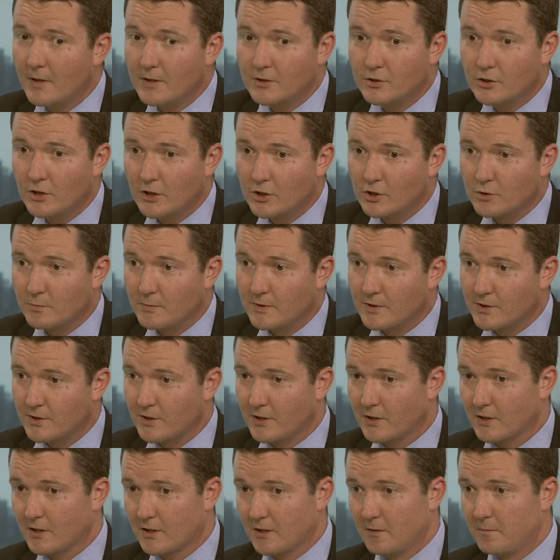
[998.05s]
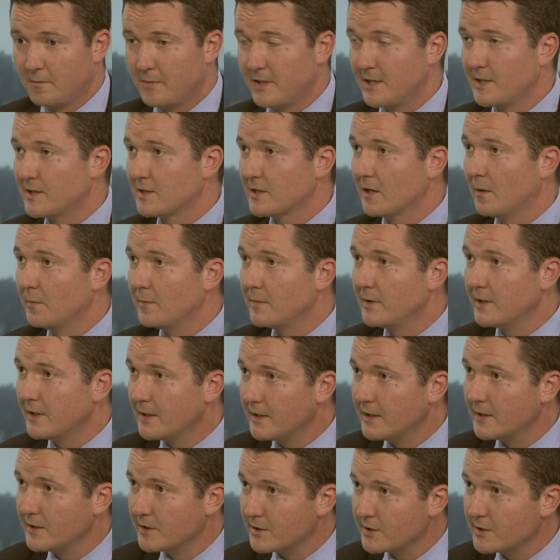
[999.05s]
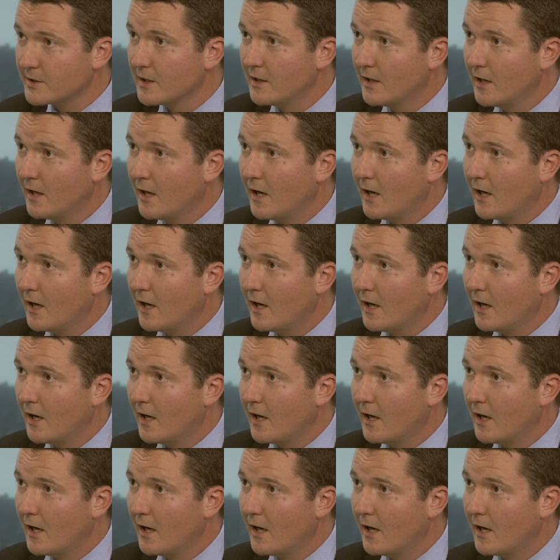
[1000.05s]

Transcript: judgments that can be some years